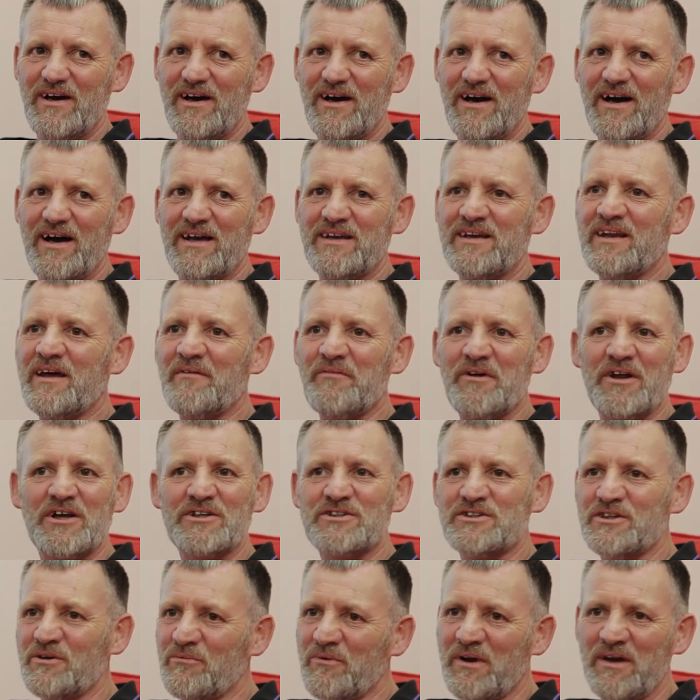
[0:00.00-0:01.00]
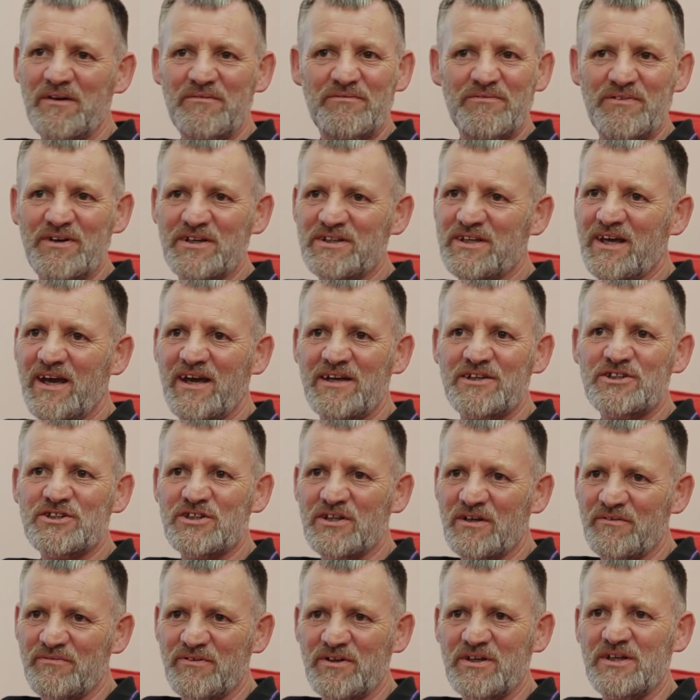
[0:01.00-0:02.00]
I never had to wait for
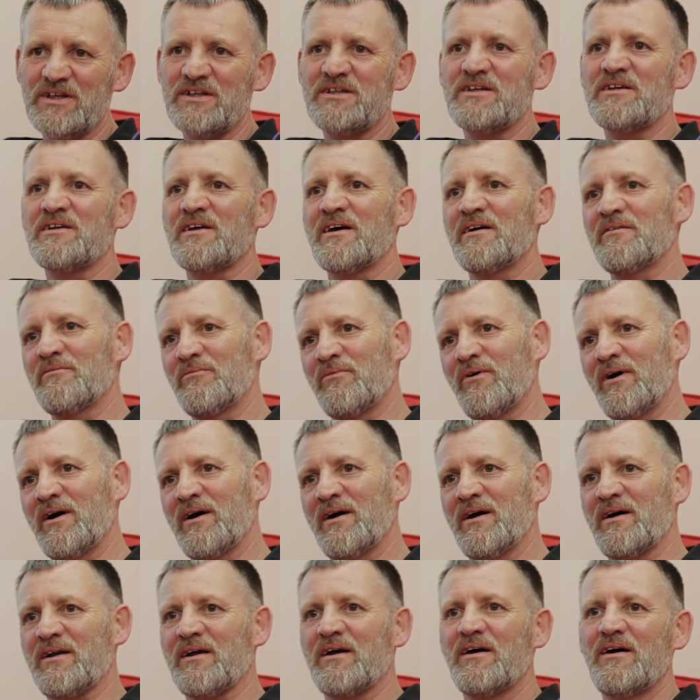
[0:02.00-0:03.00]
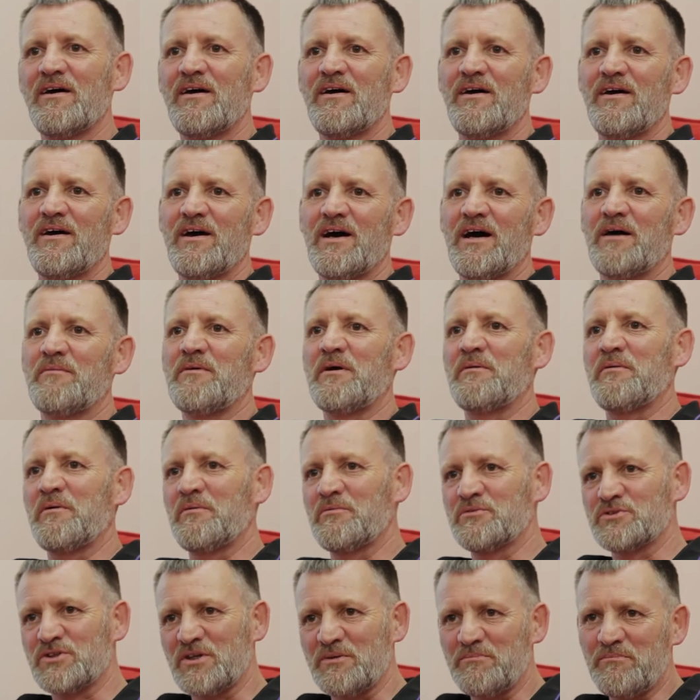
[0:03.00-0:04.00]
attention if I needed it, where I maybe
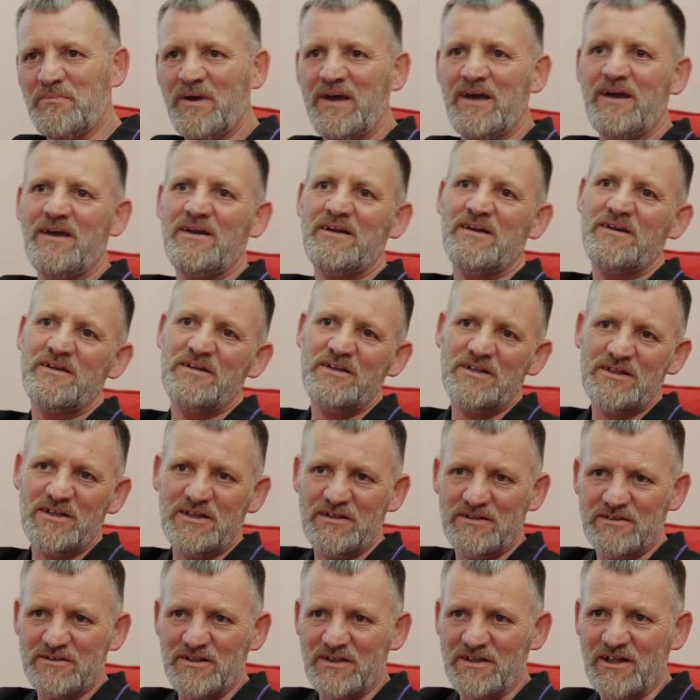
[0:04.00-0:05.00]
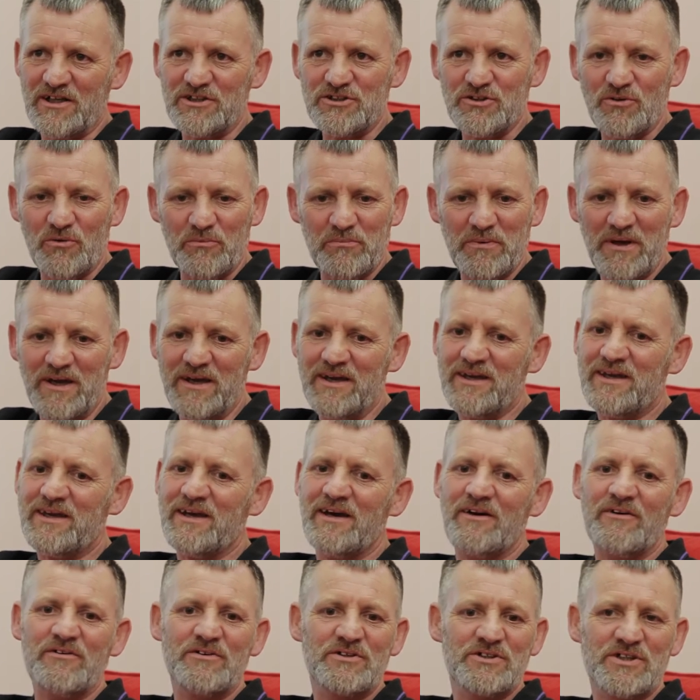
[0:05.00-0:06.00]
was in pain and needed additional
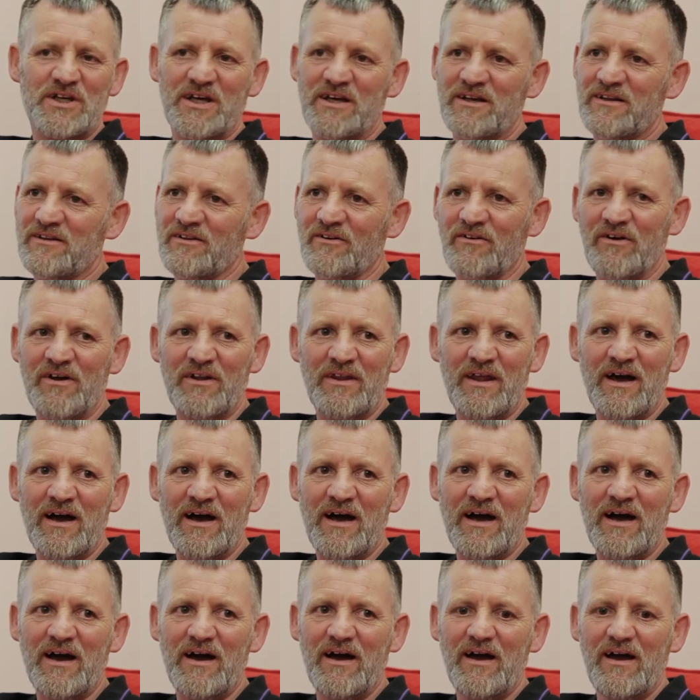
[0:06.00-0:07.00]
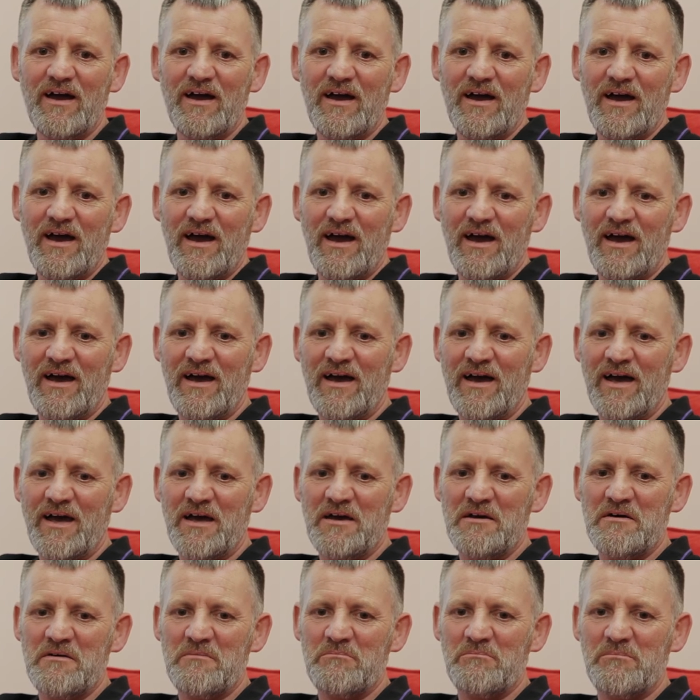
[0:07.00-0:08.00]
painkillers, anything like
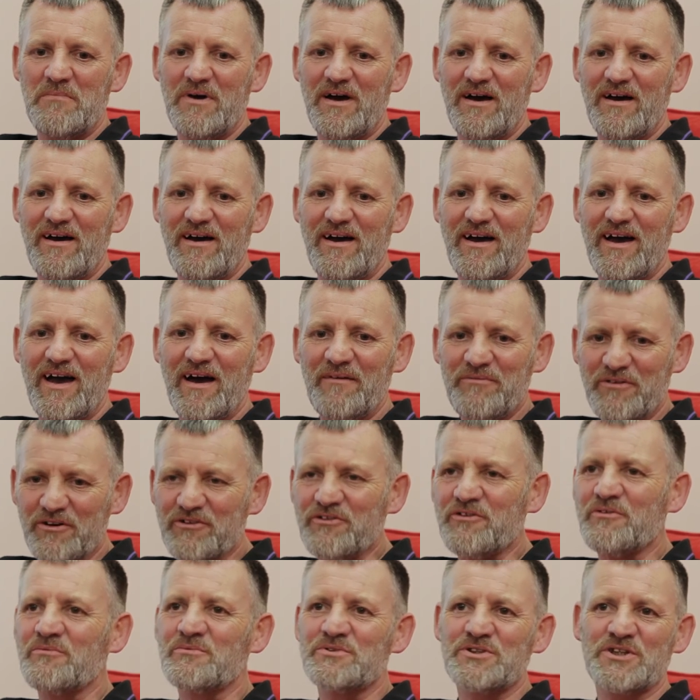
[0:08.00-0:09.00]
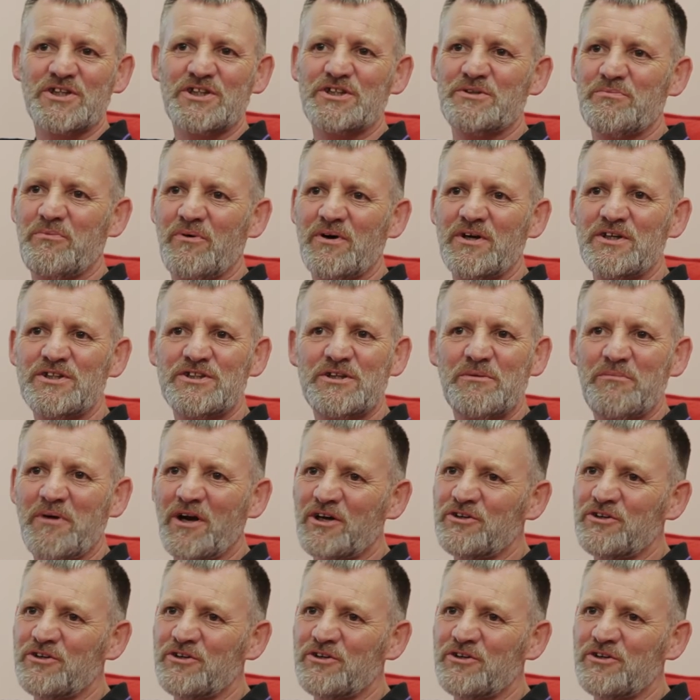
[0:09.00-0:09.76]
that. Everything was explained to me.